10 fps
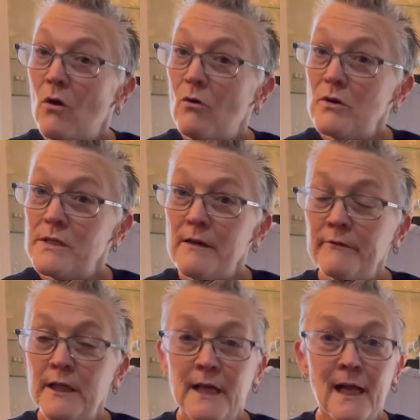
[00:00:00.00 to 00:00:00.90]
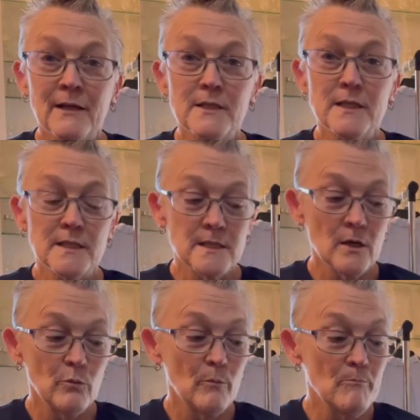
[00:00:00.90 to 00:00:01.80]
or 17 ounces.
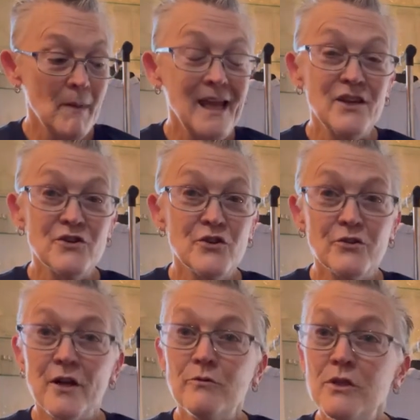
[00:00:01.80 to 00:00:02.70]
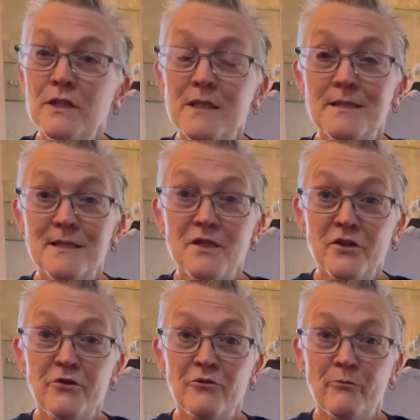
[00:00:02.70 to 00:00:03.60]
So make sure, don't just
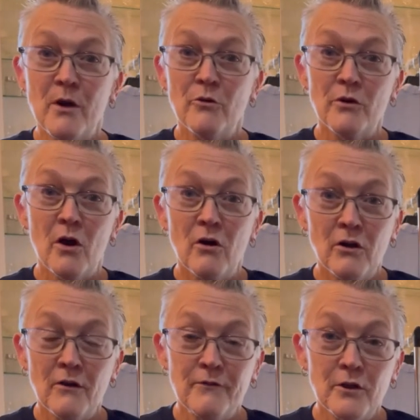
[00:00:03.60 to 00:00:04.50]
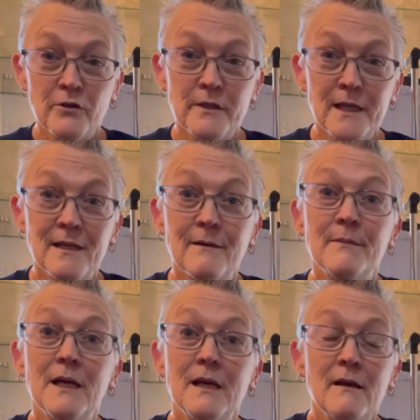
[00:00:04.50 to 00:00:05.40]
assume on all of your denim
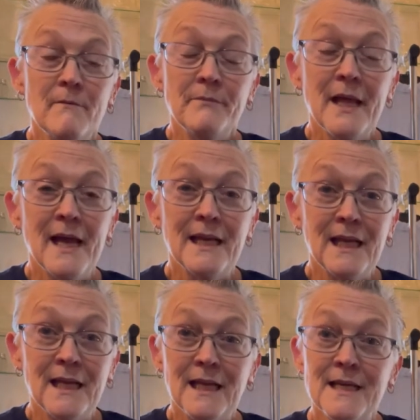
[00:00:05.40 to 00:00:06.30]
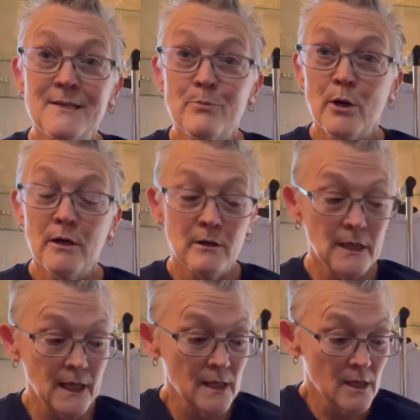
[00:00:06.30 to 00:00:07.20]
that it is
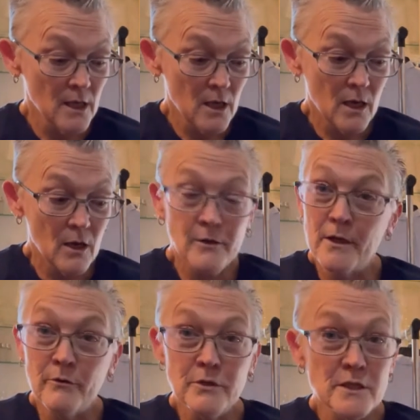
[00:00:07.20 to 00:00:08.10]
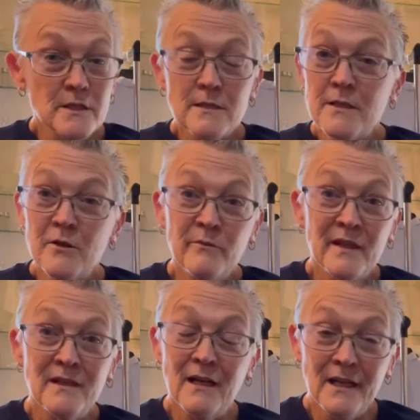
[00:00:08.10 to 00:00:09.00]
priority or don't just assume
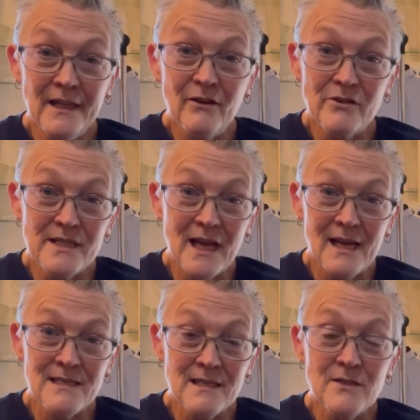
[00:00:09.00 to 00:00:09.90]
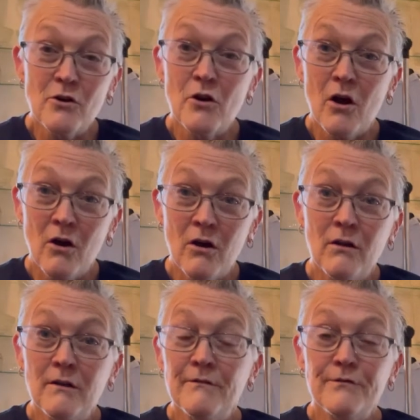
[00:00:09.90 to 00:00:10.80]
that the little sizes are
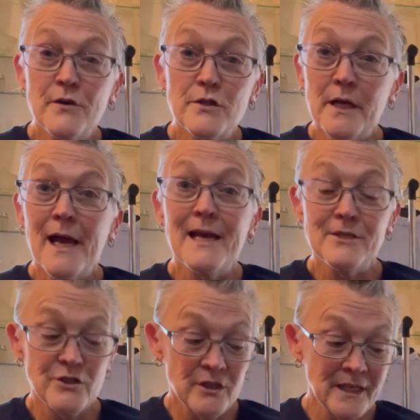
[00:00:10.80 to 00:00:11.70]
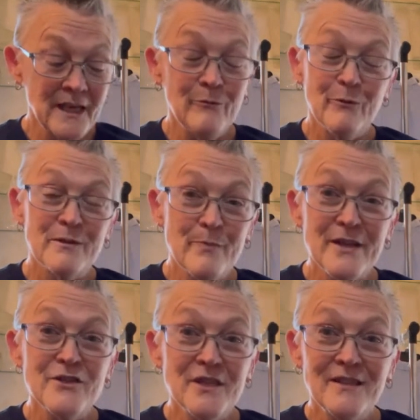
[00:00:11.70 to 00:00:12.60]
all first class. You need,
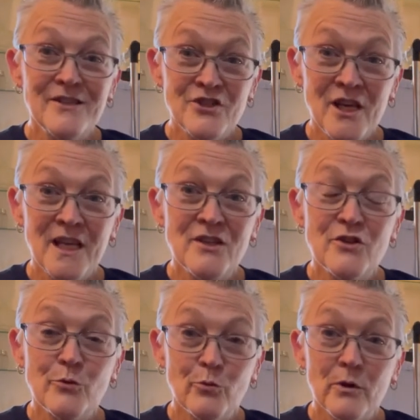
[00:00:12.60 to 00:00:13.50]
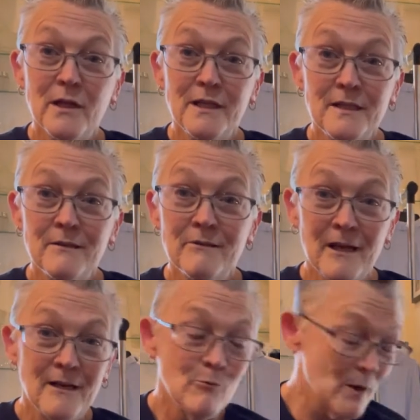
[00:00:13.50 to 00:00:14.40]
especially the jeans, you really do
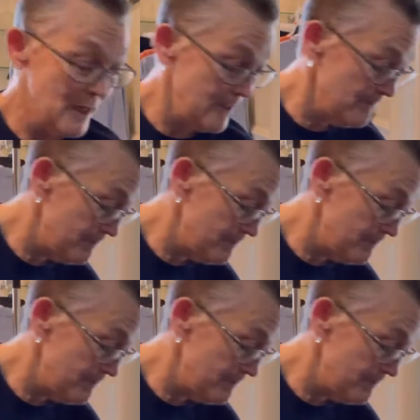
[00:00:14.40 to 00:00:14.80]
need to weigh.